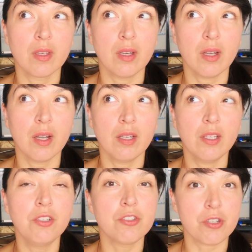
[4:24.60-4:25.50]
I
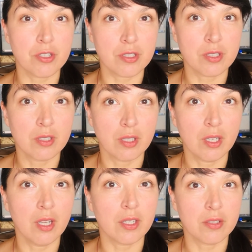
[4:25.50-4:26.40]
injured a
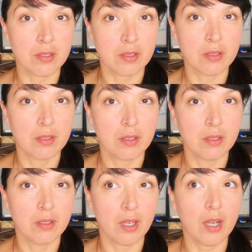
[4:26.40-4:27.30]
lot.
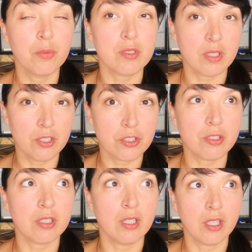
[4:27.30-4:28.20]
I was
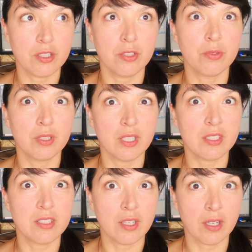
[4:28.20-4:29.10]
injured a lot during that
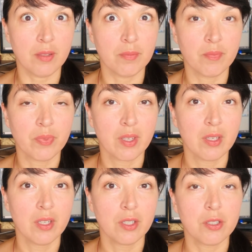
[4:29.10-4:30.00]
time
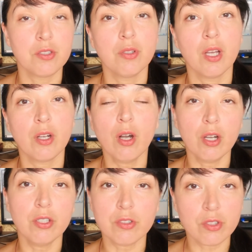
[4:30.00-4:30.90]
because you're like, oh,
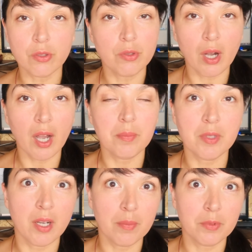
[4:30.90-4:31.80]
you're so hyped
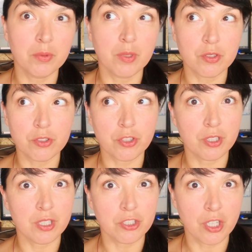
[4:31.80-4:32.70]
up, you want to join
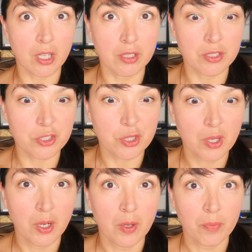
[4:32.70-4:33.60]
the challenge.
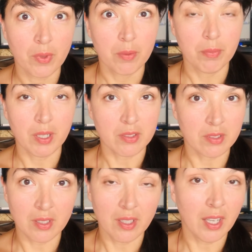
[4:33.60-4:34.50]
But
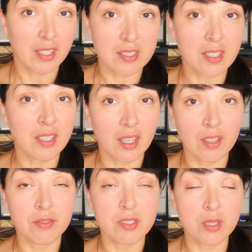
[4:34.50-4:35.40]
like I said, I
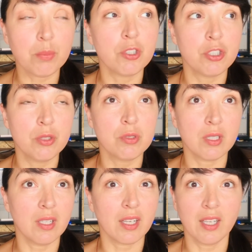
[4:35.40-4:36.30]
have these hip issues
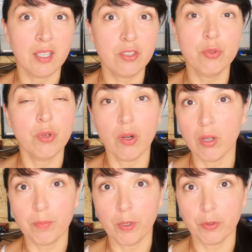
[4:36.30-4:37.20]
and I can't do
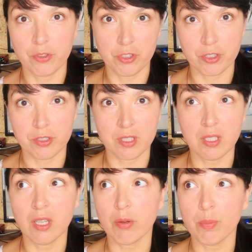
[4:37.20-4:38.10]
all postures. And
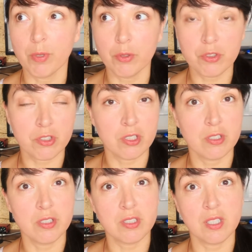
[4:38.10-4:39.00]
there are
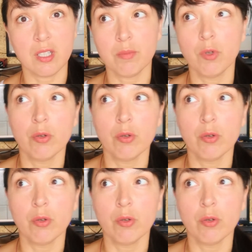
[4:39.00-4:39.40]
postures that are more